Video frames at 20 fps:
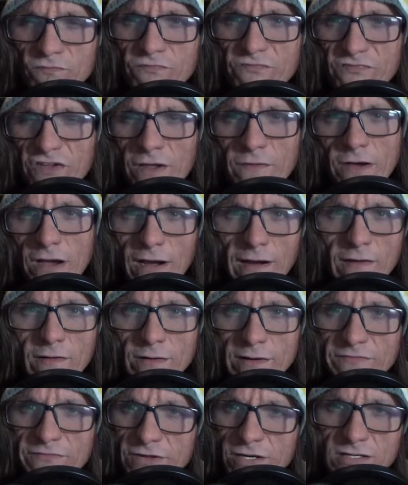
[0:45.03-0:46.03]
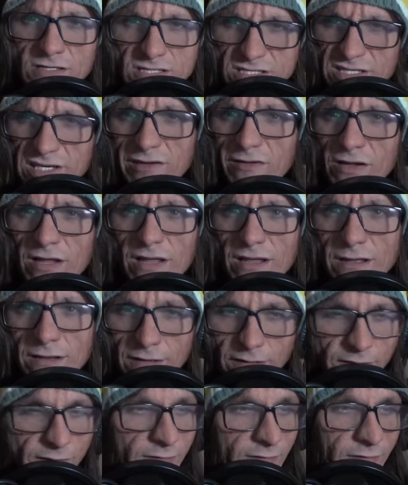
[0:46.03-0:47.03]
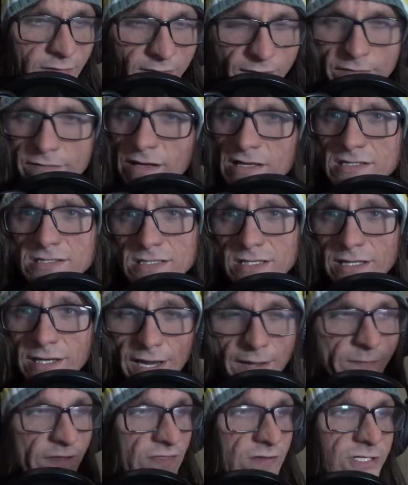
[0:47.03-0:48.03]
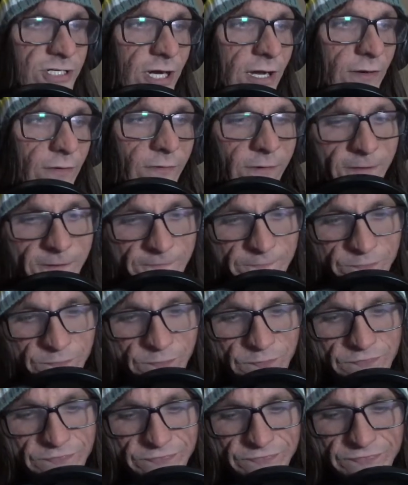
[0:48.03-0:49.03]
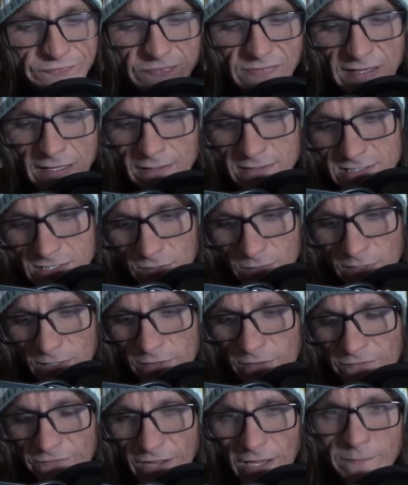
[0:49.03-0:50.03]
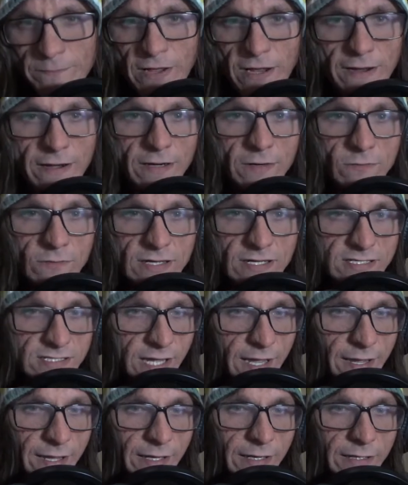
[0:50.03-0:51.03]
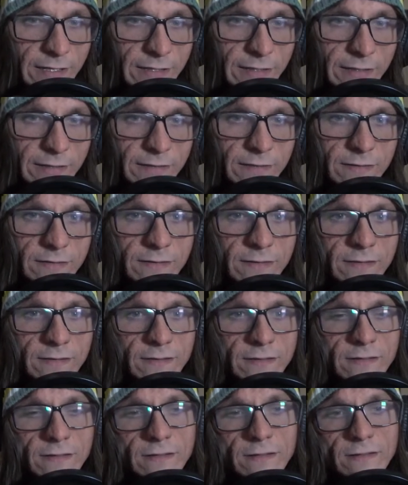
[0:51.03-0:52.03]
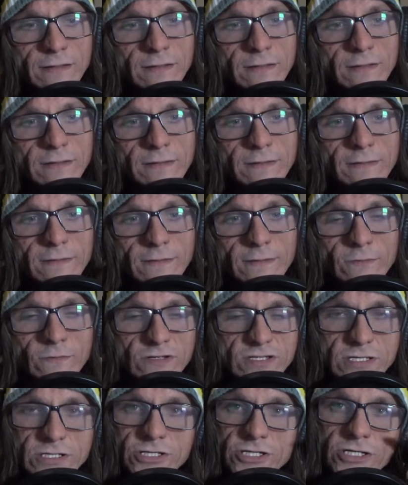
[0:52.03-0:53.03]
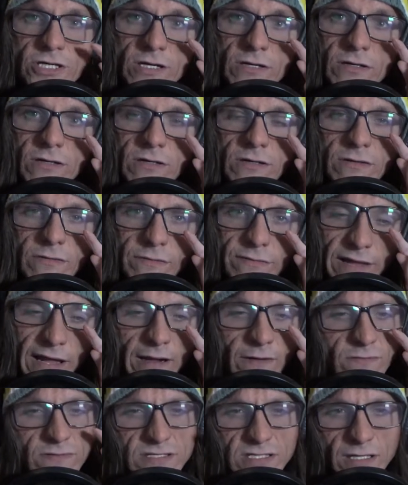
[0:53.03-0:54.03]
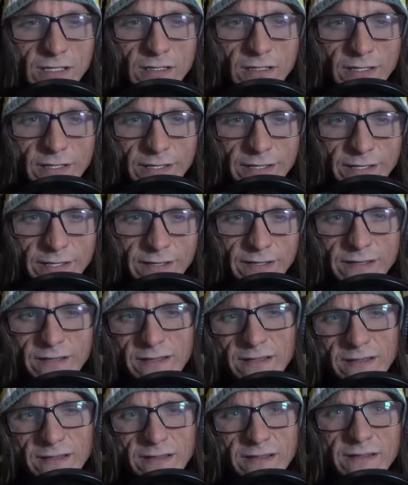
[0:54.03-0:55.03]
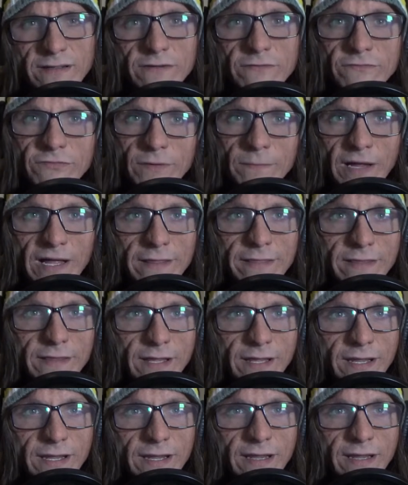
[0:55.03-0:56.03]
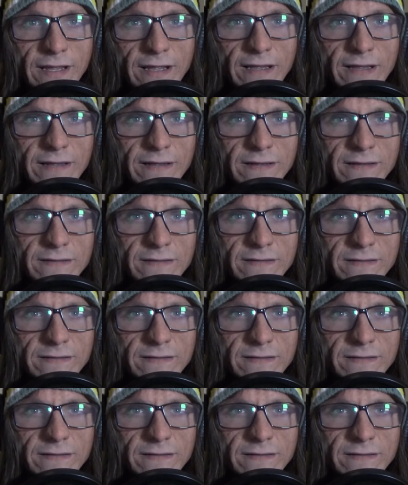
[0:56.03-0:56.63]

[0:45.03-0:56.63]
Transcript: figure out if they're still good. Thus the name of the show. So Monster of the Vampire was a uh, was a show that was on from I think uh,